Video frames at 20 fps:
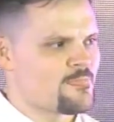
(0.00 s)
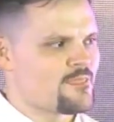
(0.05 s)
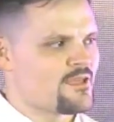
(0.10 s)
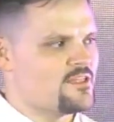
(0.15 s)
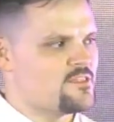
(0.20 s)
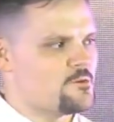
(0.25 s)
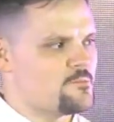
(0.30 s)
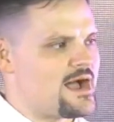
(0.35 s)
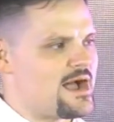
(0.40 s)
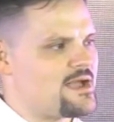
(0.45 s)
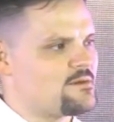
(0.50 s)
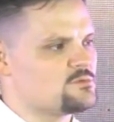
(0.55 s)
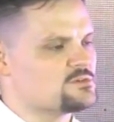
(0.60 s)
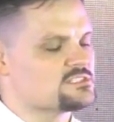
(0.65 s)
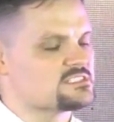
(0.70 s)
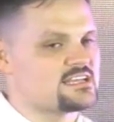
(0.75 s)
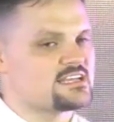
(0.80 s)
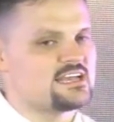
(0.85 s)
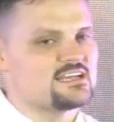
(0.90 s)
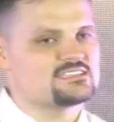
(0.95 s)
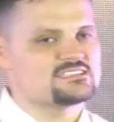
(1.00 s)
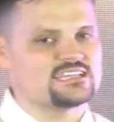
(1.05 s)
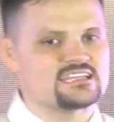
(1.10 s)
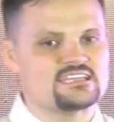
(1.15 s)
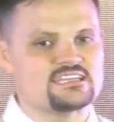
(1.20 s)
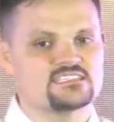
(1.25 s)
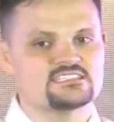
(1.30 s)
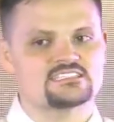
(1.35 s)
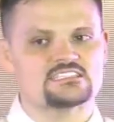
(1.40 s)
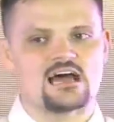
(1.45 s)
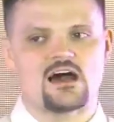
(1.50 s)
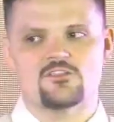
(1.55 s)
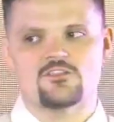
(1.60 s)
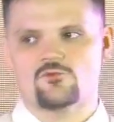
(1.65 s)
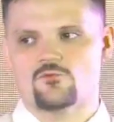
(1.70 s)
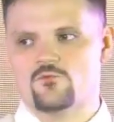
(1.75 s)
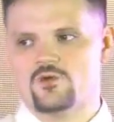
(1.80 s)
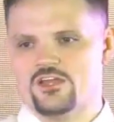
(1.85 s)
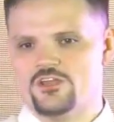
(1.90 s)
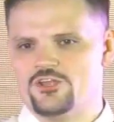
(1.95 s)
The Bible says that you saw the
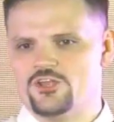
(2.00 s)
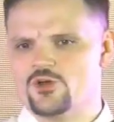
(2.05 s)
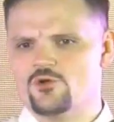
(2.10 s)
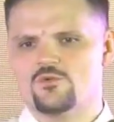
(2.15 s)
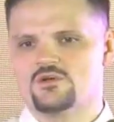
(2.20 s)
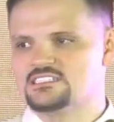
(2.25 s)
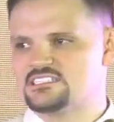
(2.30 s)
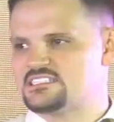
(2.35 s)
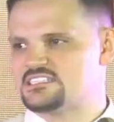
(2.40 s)
storm. No one